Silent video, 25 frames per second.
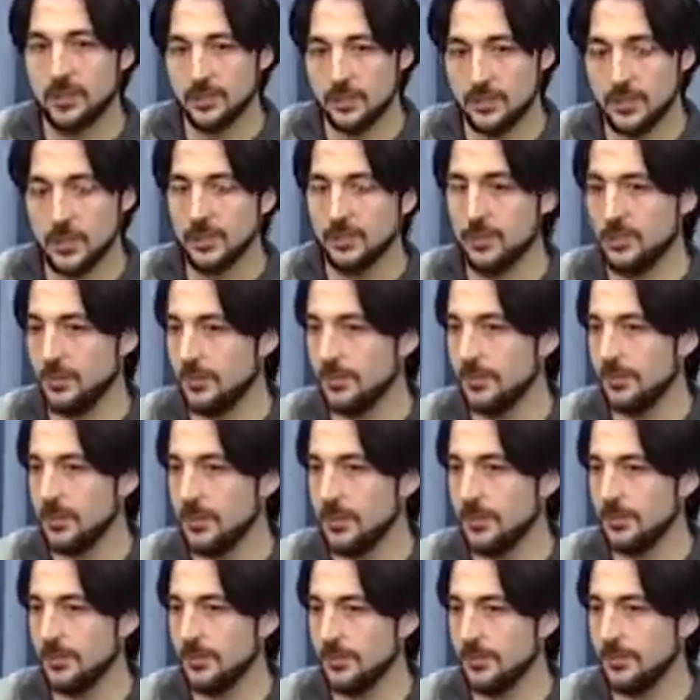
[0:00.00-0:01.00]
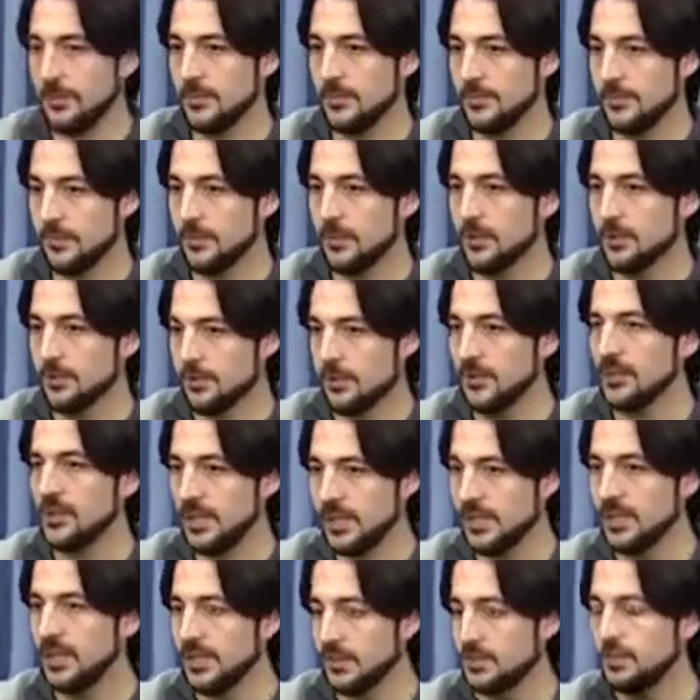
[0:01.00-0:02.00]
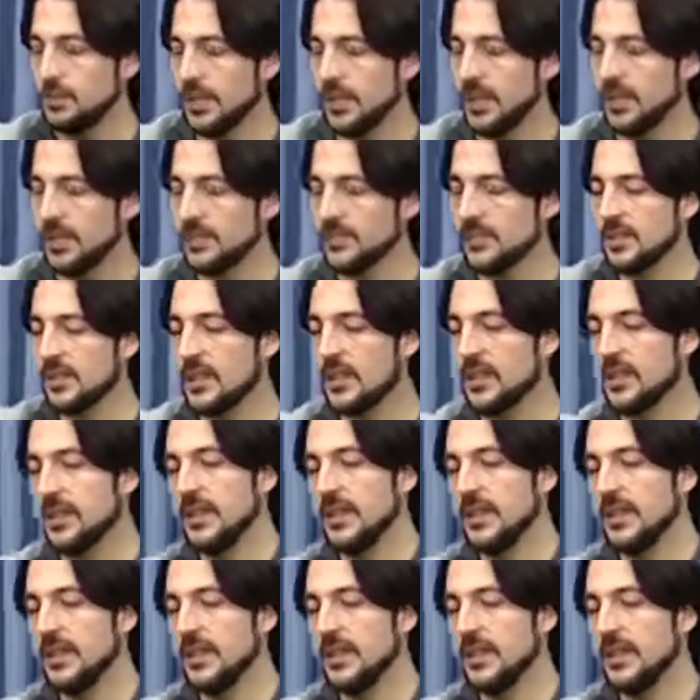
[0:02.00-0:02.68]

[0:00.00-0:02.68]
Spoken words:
couldn't do the work on the inner planes.